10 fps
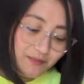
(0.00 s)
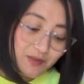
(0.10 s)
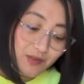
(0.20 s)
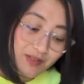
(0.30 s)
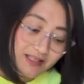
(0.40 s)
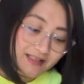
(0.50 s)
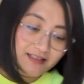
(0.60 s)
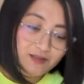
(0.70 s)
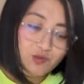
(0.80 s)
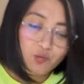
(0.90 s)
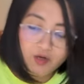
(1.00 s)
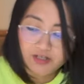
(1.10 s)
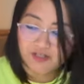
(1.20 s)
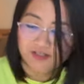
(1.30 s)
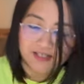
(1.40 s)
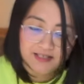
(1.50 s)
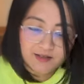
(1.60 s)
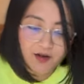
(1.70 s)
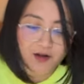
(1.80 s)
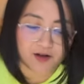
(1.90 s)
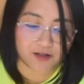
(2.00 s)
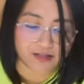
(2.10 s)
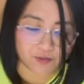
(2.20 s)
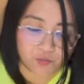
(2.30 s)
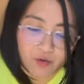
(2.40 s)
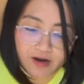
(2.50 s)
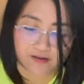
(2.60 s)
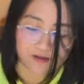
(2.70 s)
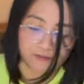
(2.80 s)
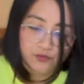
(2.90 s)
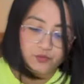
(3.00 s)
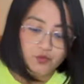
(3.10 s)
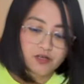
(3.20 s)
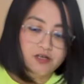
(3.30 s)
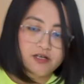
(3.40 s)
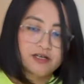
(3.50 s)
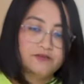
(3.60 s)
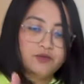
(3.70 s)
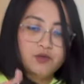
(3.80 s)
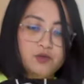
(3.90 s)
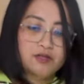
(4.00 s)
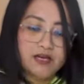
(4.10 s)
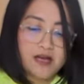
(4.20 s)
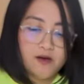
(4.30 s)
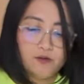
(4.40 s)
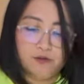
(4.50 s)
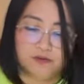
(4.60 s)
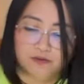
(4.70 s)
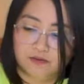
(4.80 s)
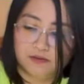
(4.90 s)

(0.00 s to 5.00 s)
I'm so excited to wash these all and wear them for work and for going out.